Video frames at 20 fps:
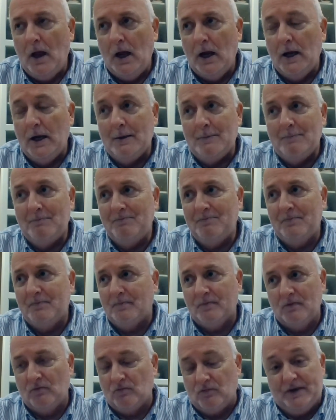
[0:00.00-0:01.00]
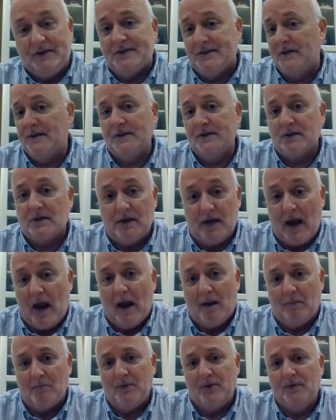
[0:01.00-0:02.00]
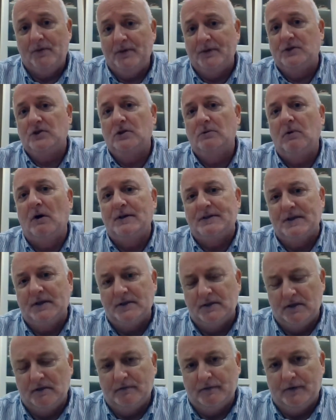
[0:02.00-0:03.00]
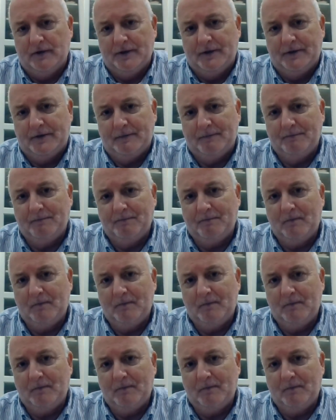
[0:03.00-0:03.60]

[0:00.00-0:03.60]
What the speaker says: research gap that you identified.